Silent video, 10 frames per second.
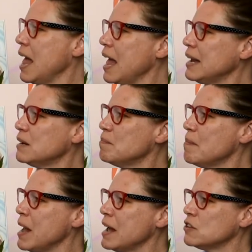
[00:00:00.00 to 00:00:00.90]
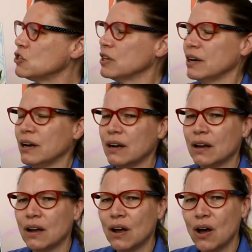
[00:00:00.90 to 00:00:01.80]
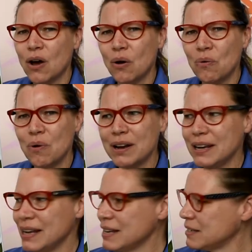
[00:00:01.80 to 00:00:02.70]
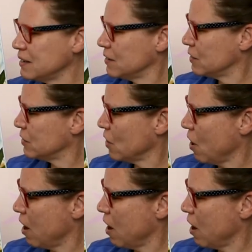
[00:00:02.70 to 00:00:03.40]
And imagine what it saw.